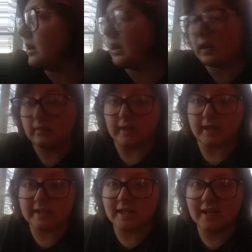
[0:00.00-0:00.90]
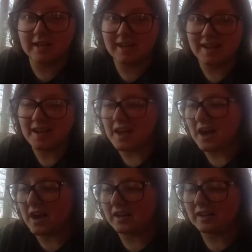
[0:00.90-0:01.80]
anyways,
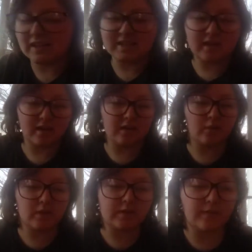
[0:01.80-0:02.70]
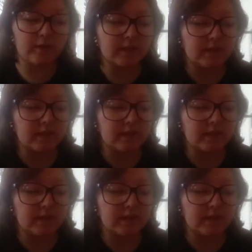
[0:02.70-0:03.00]
like I said, I know that's a very